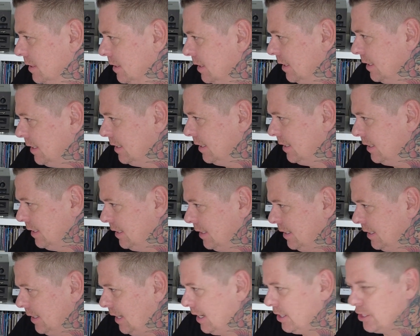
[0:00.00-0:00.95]

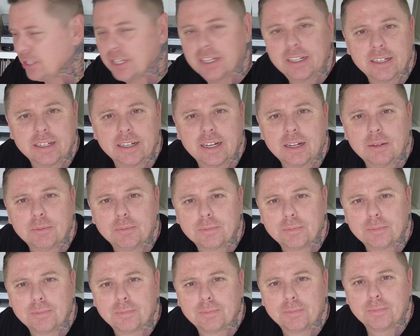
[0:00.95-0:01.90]
I actually ended
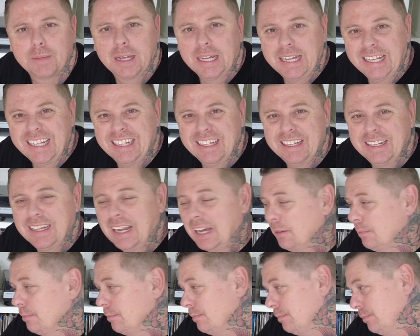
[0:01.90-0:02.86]

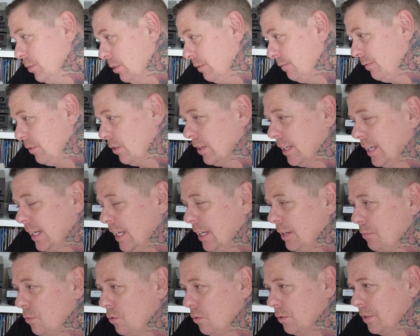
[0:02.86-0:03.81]
up not vlogging
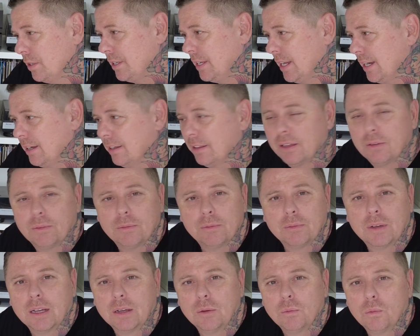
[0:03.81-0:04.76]
anymore down at
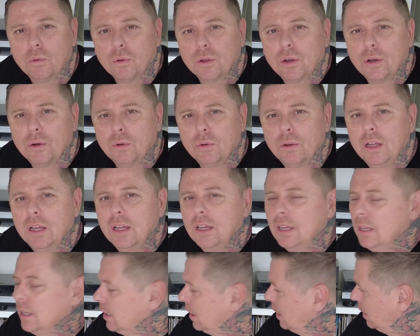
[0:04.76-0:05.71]
that waterhole.
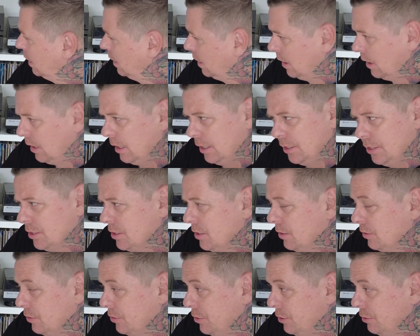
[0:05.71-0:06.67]
Just
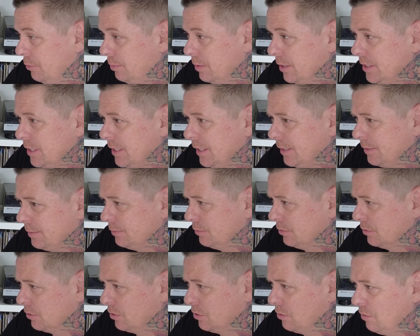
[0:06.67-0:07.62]
got too busy. It
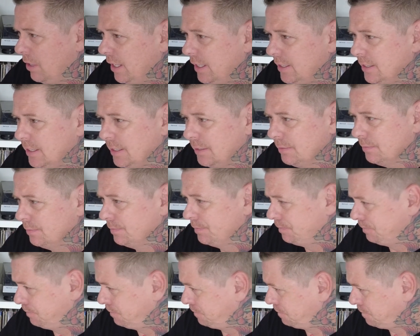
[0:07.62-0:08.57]
was crazy.
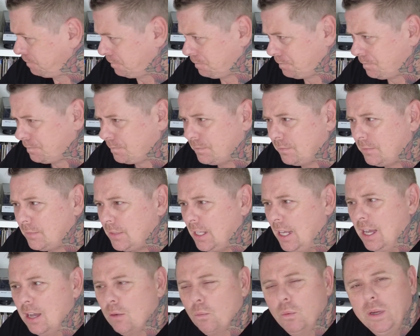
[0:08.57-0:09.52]

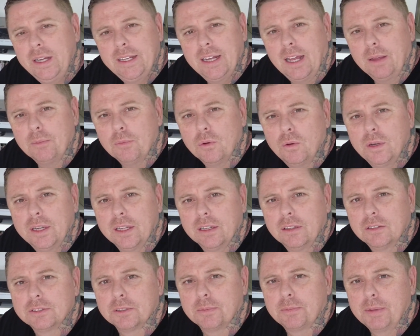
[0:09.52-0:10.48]
Weekday morning,
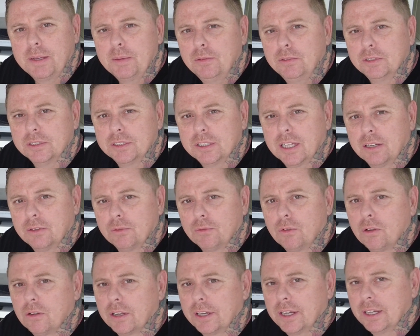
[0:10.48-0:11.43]
lots of people just started
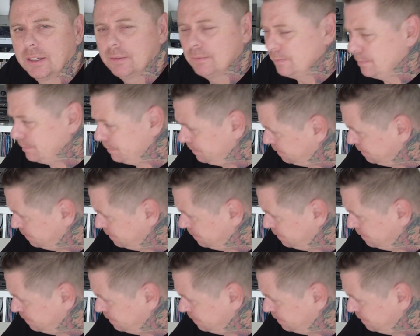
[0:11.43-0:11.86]
rocking up.